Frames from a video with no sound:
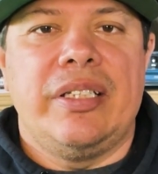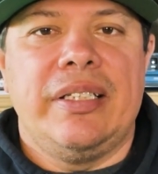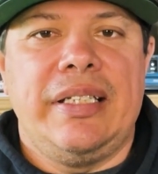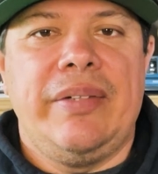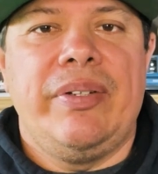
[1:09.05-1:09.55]

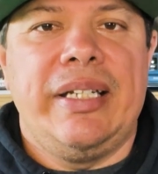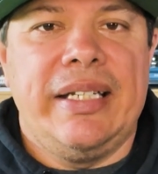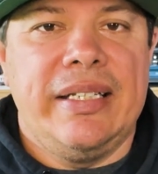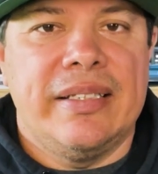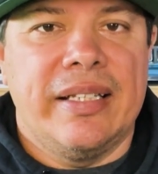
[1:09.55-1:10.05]
and
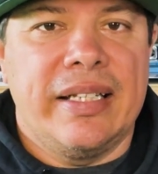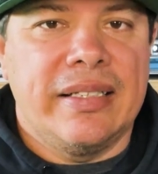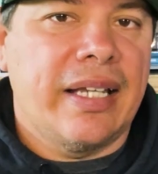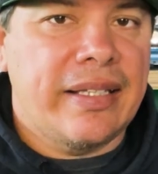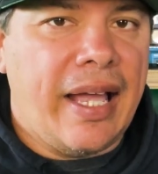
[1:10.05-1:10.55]
DVDs and
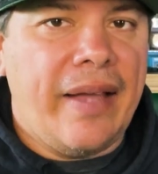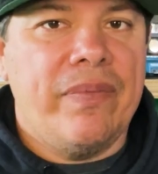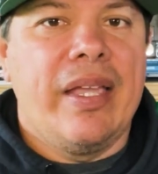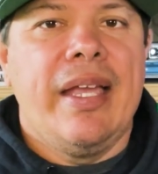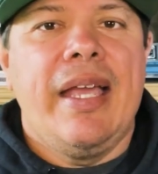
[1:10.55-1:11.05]
things like
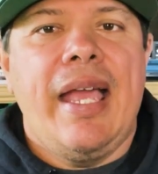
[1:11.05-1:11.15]
that.